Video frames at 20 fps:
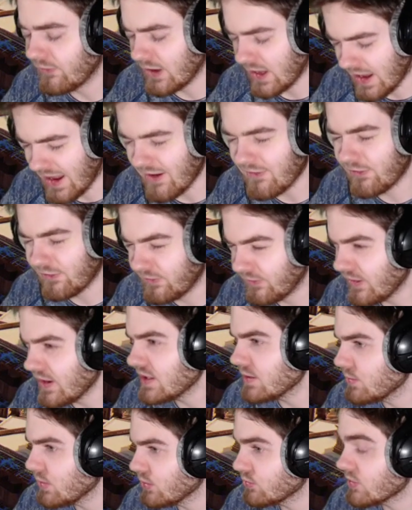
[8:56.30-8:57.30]
I
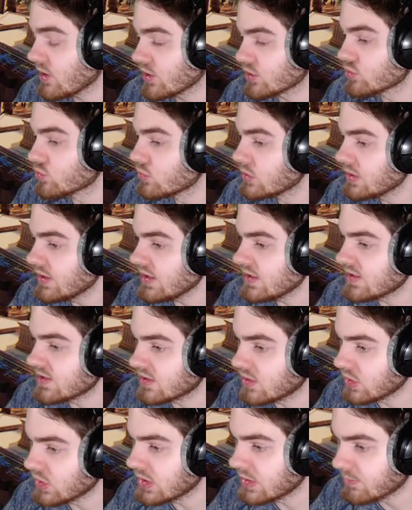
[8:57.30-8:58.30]
think Mirage really is
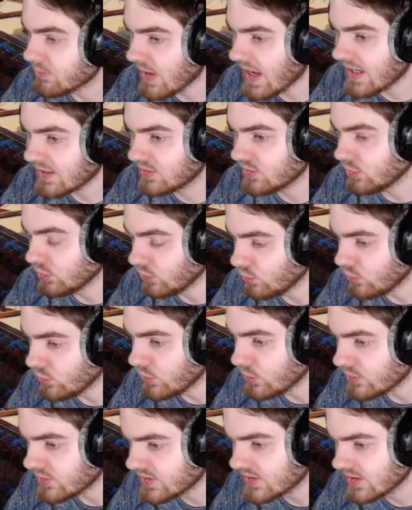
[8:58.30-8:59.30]
going back to the
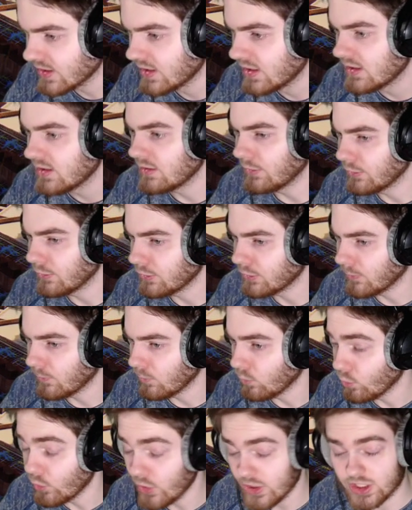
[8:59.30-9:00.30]
roots,
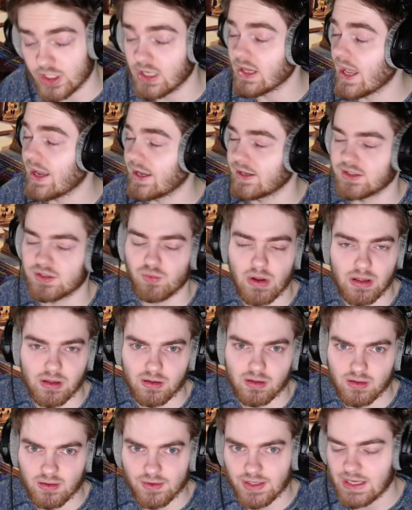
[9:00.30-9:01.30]
which I like as
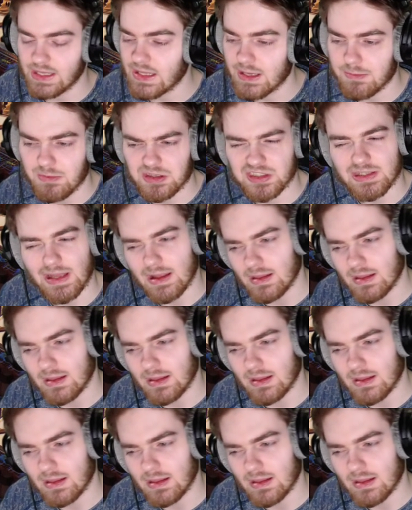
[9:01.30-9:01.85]
well. Okay, like I mentioned, I